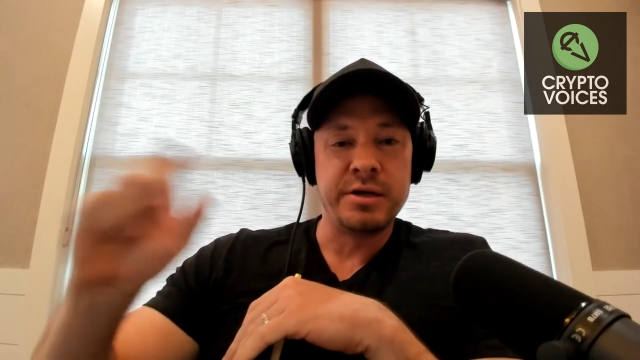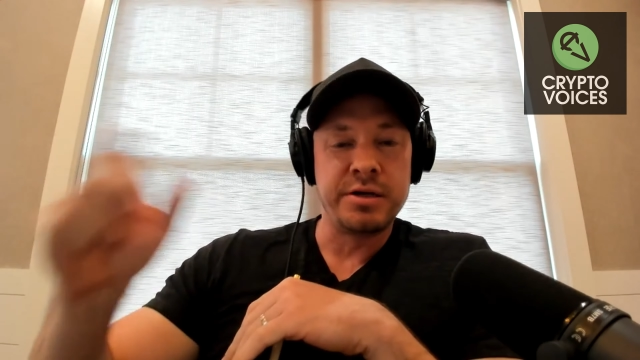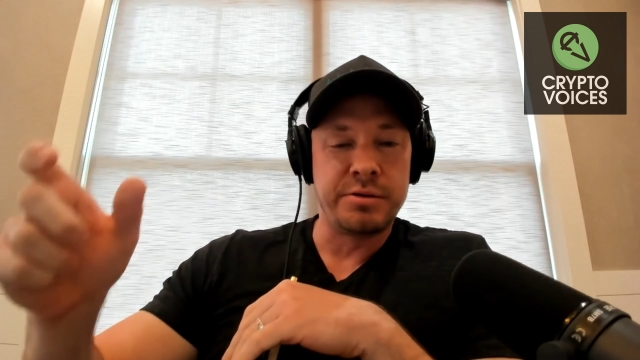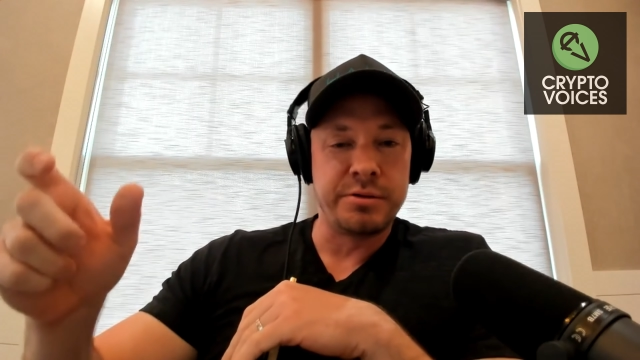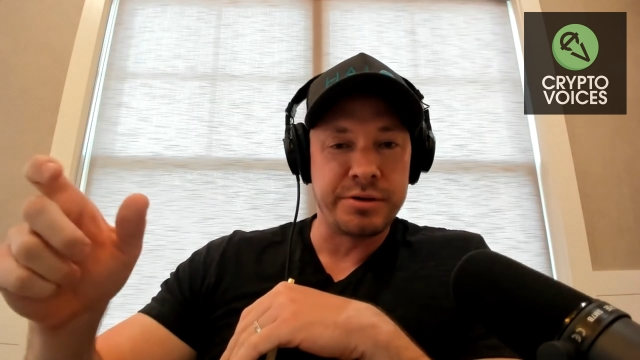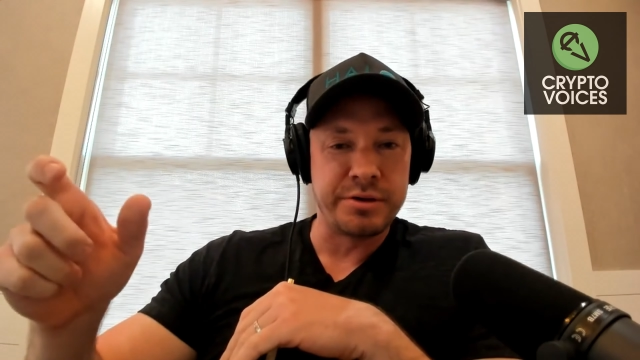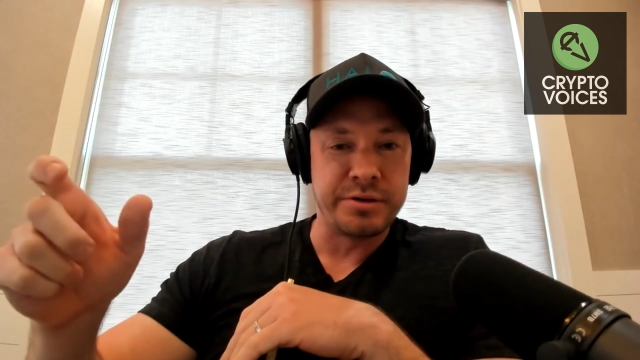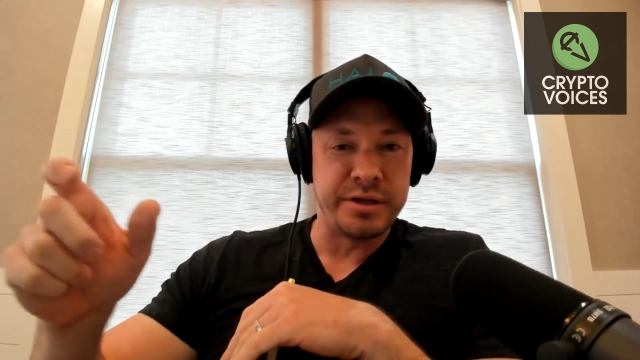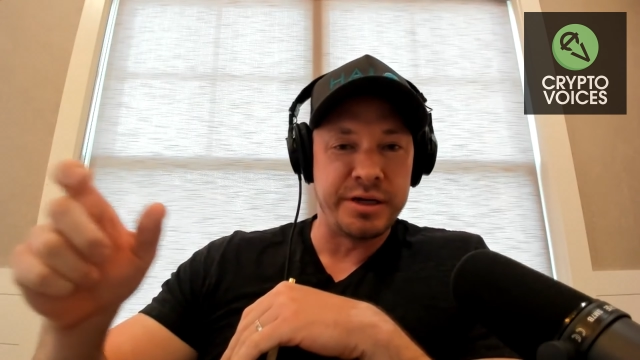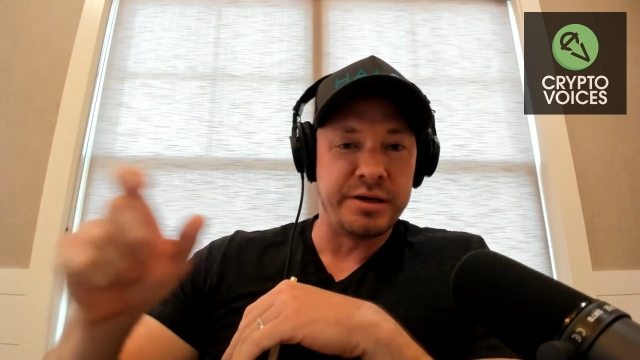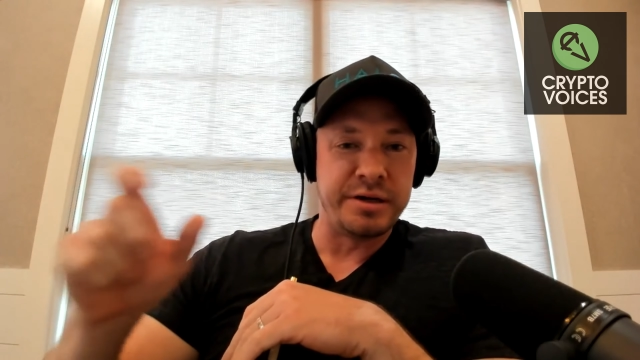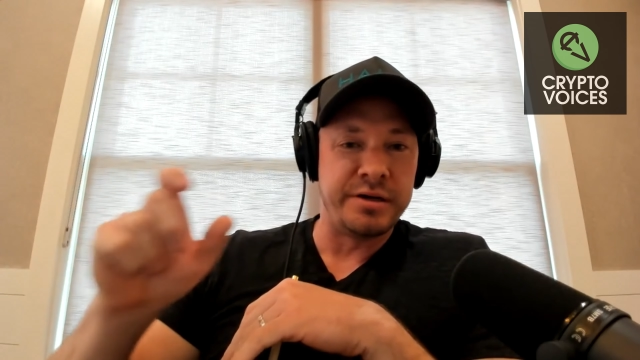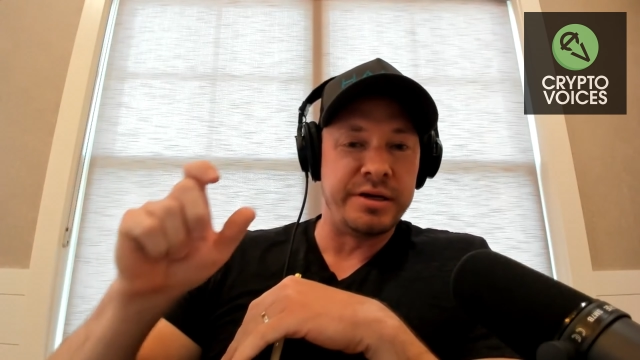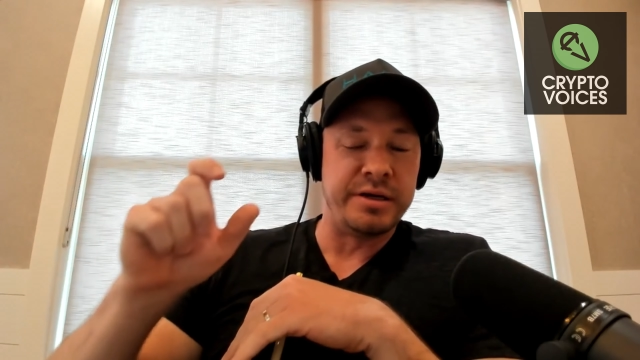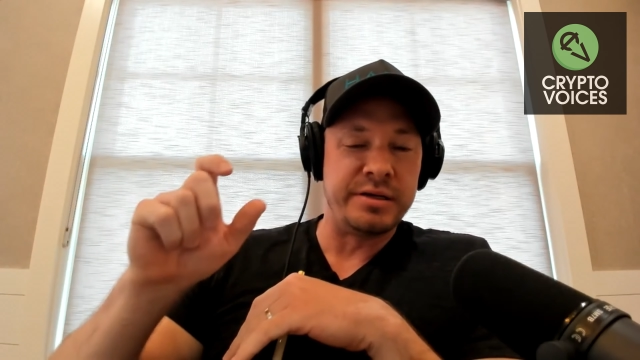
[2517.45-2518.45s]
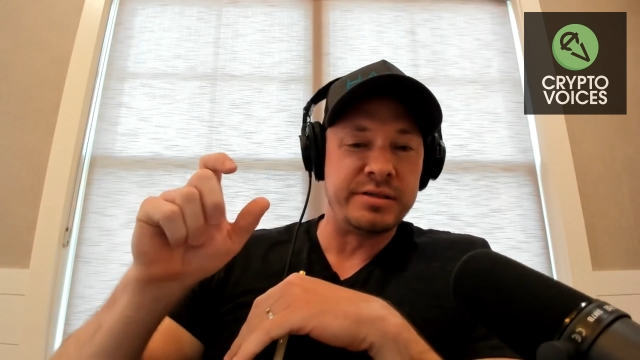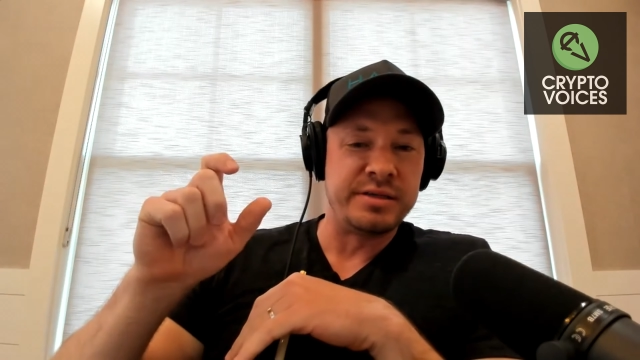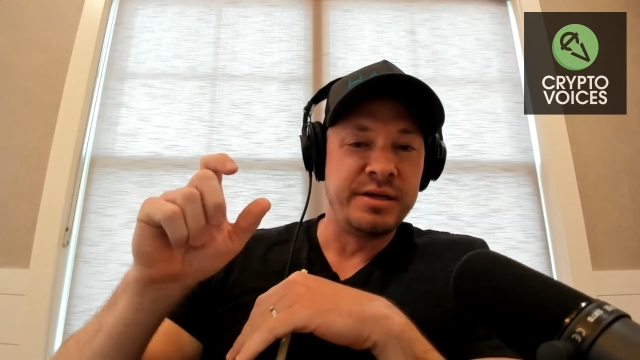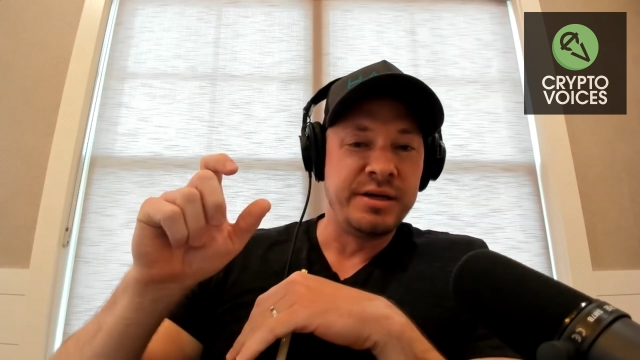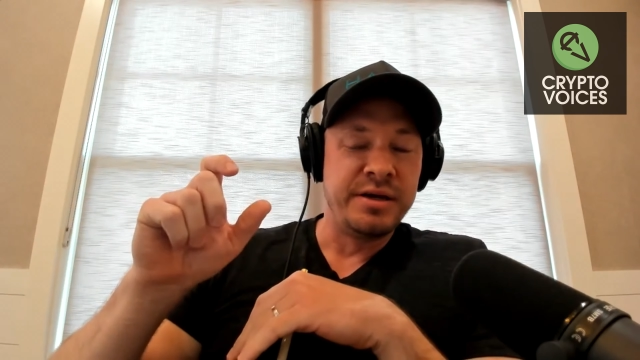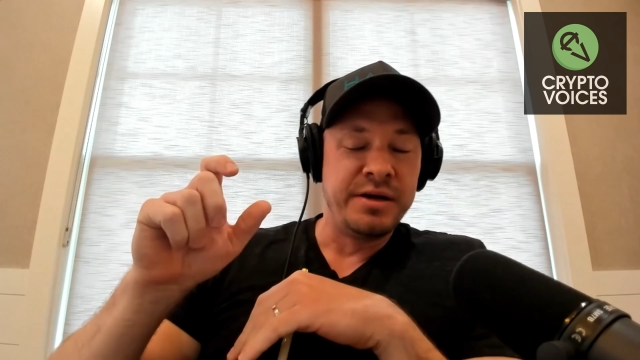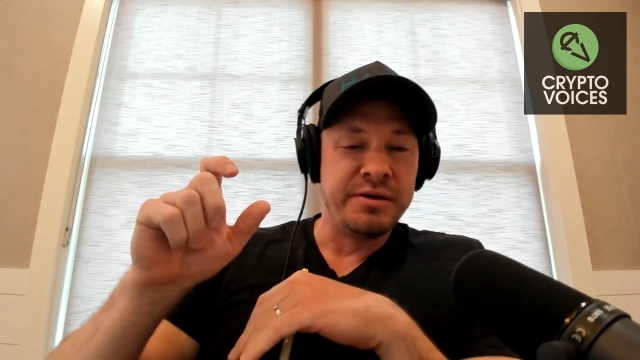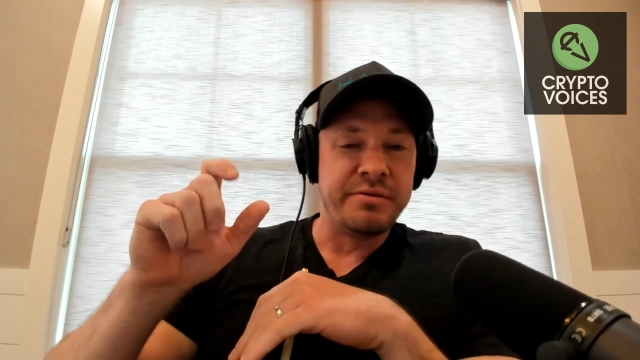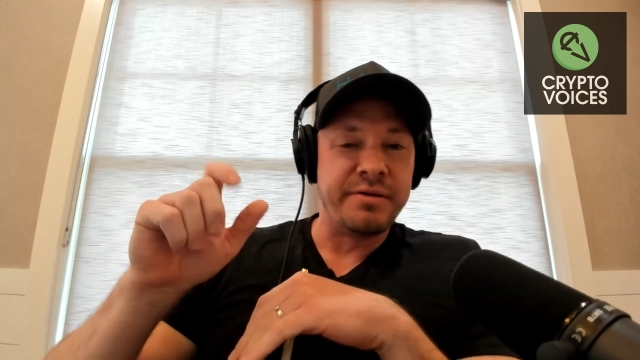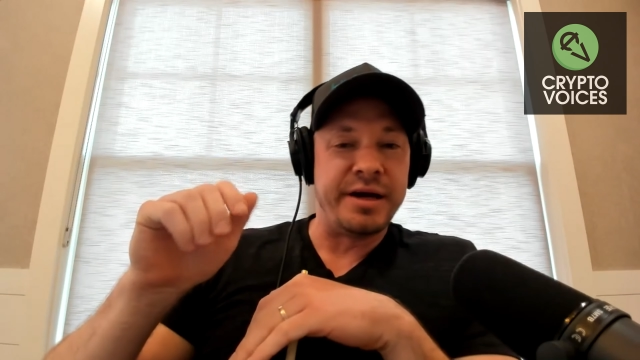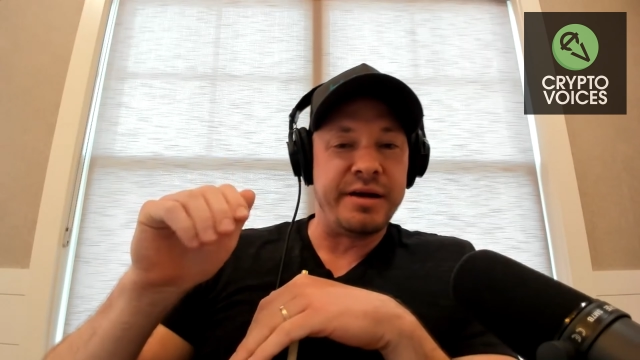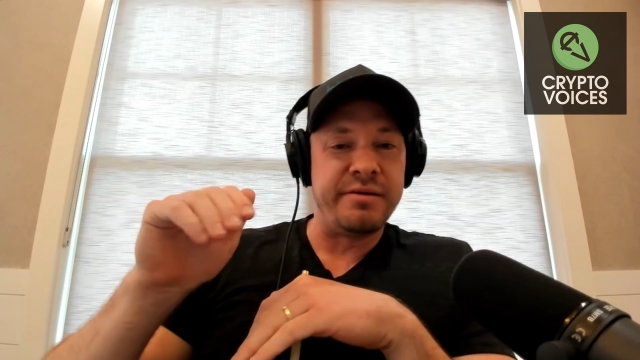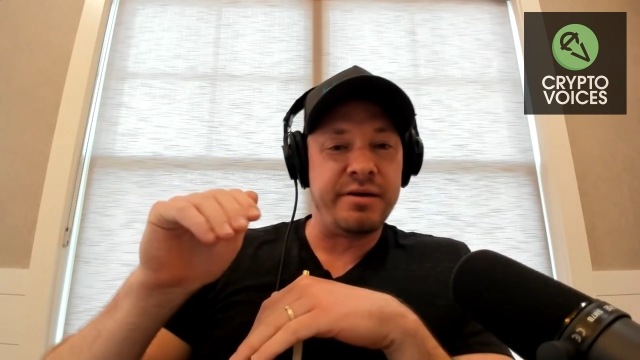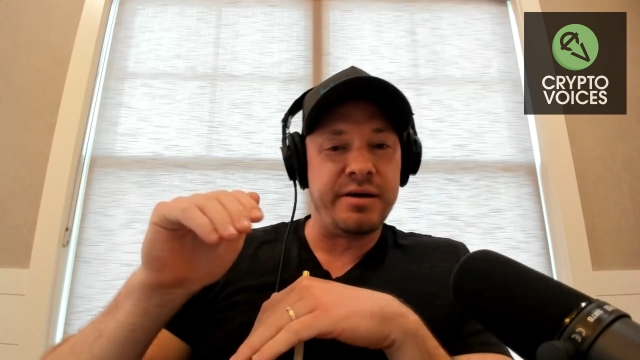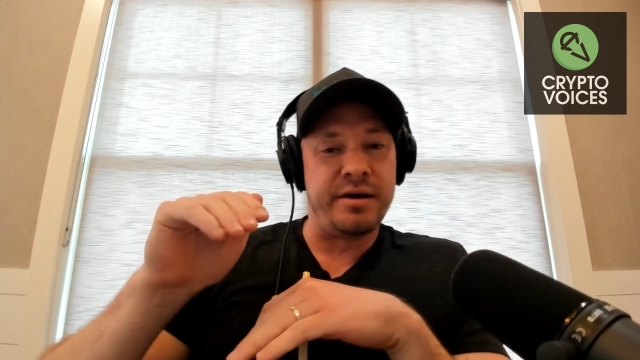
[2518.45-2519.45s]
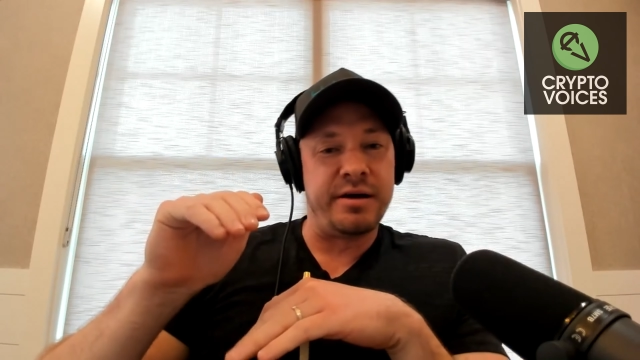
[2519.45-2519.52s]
quarterly earnings, right?